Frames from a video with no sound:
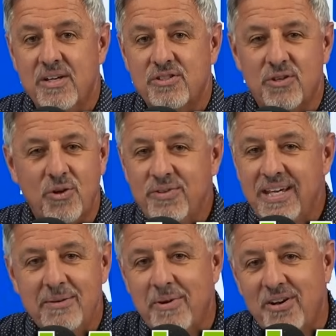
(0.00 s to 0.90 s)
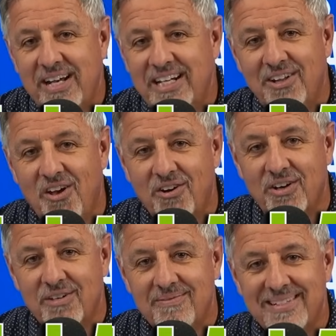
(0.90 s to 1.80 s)
So don't think about it any
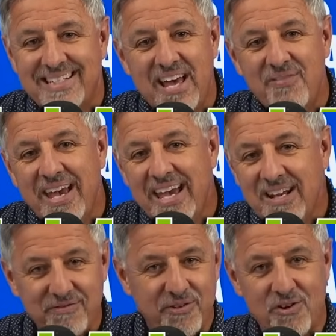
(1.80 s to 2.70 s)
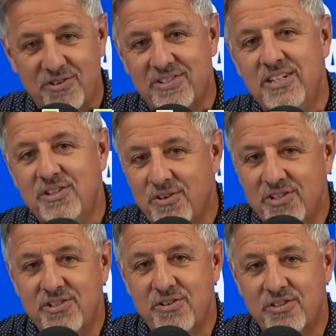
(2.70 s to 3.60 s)
longer. Dive headfirst into your
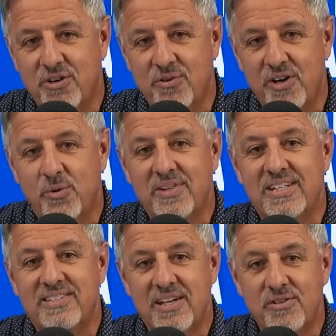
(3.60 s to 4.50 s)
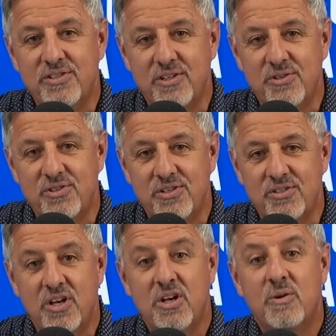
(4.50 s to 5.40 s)
insurance career with Excel Solutions'